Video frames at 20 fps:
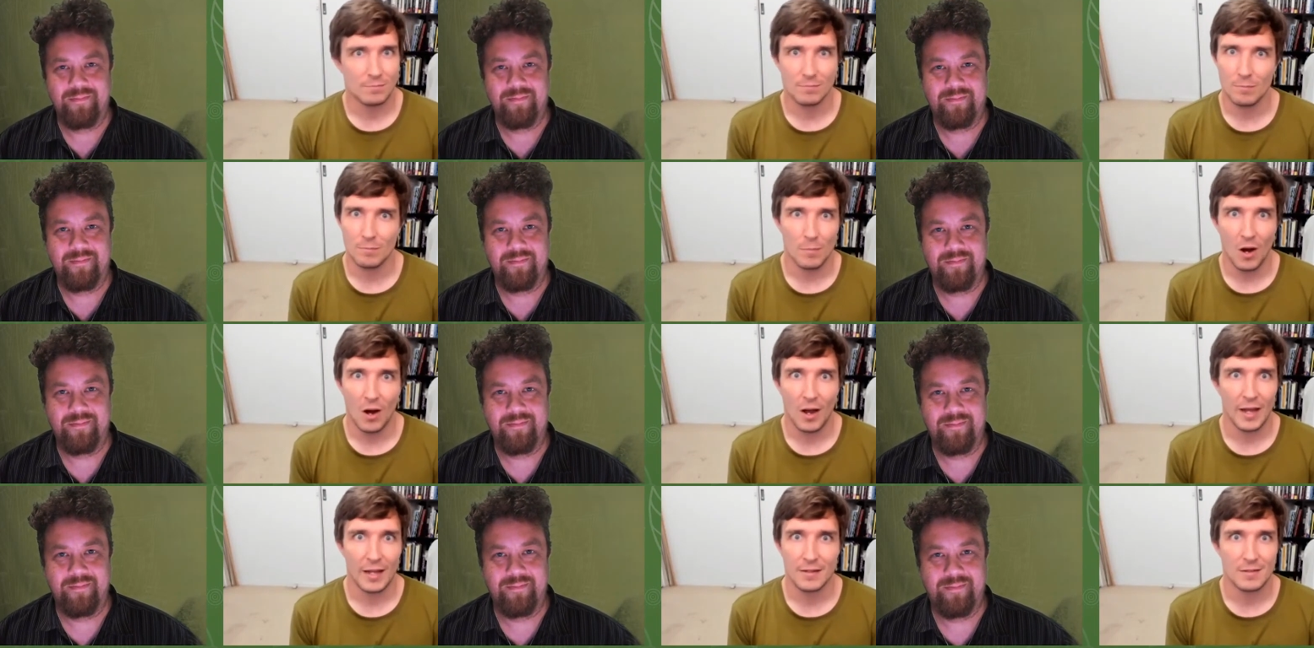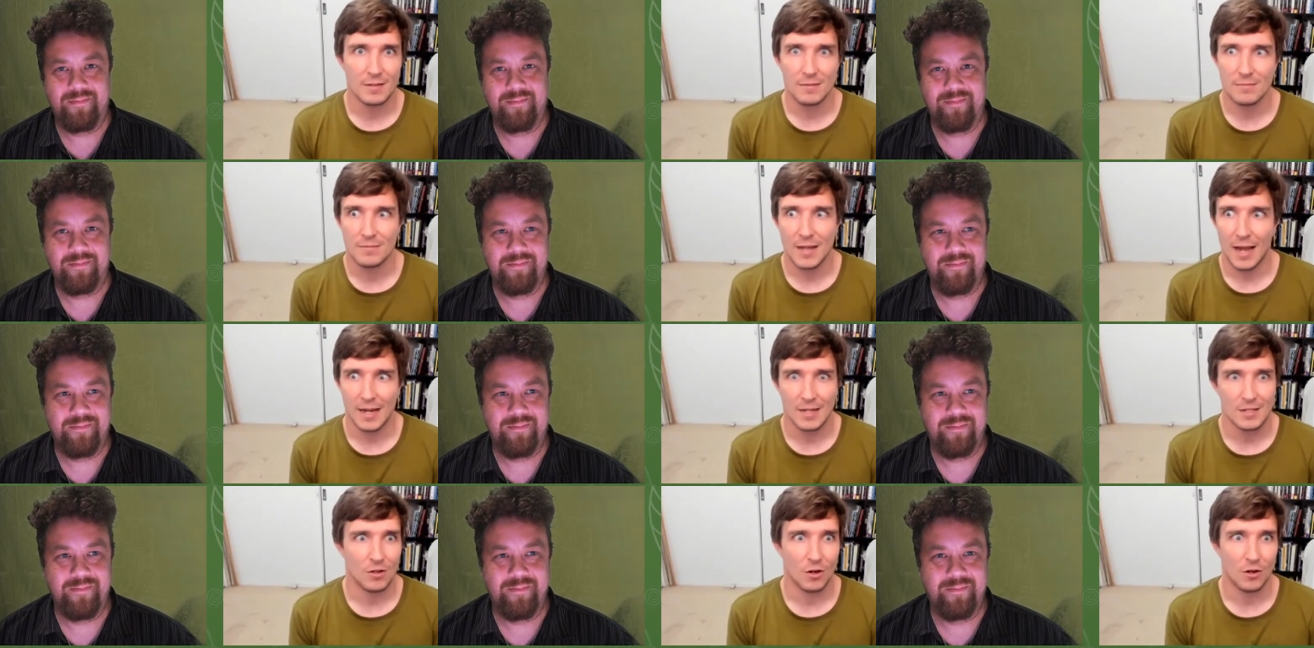Speaker 1: mind
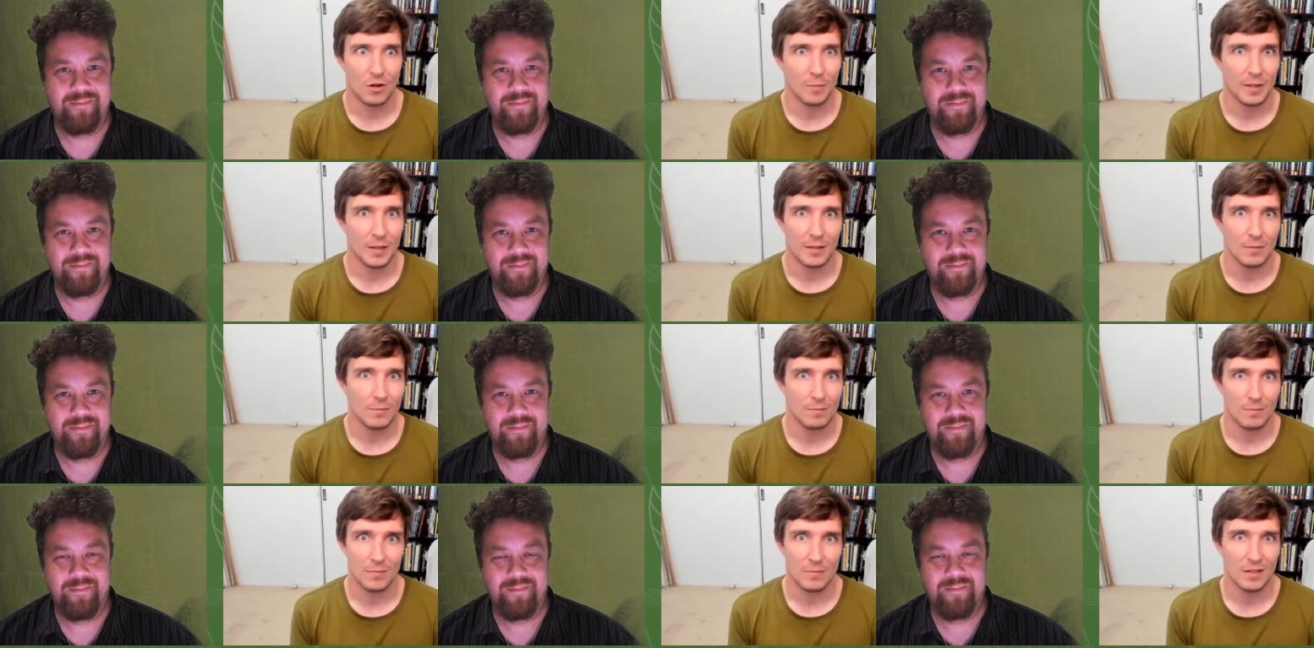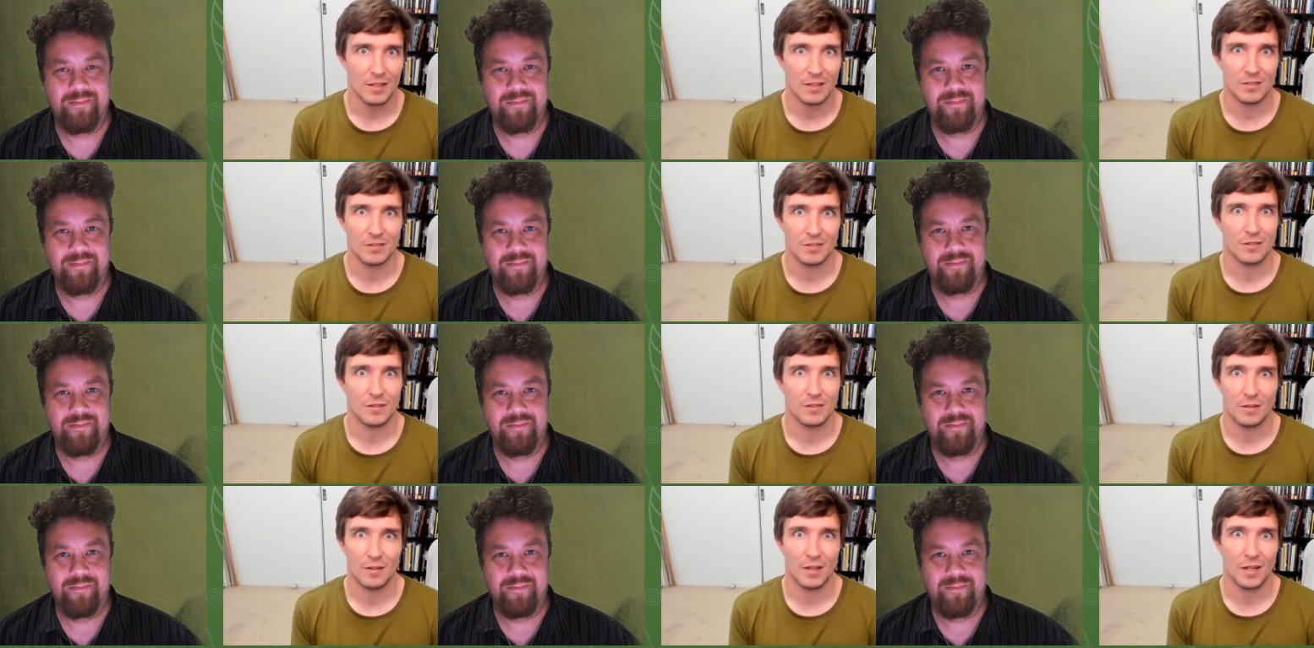taxonomy
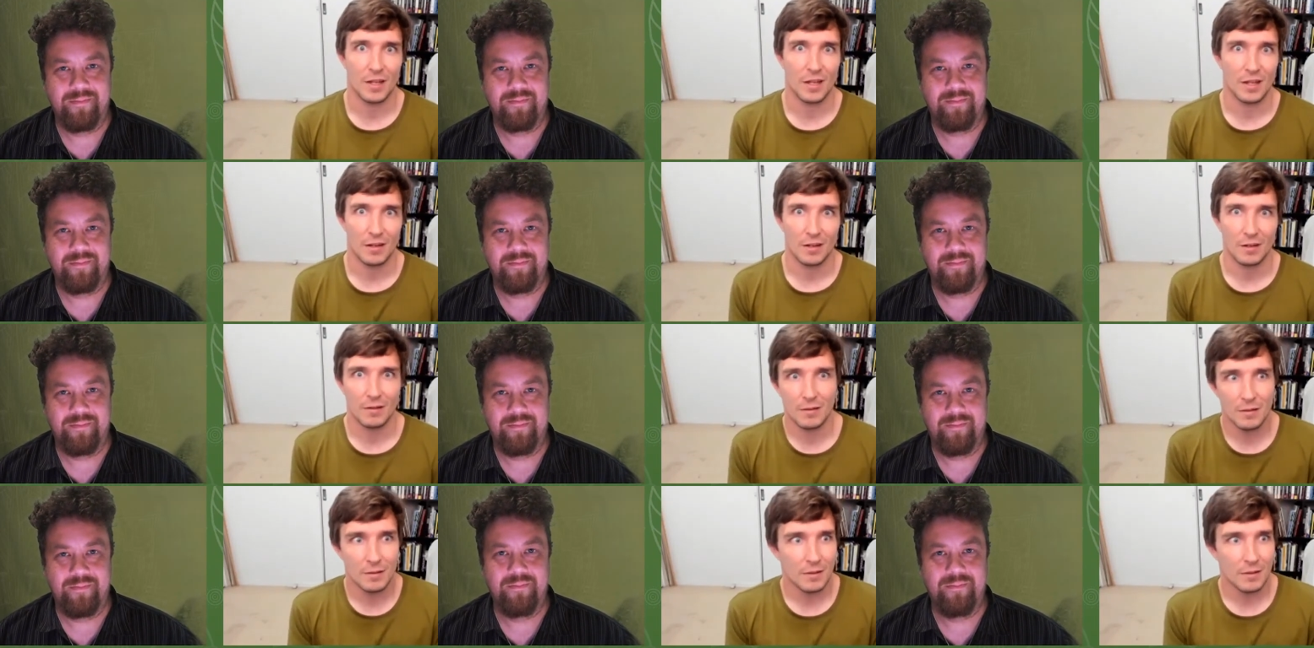list thing.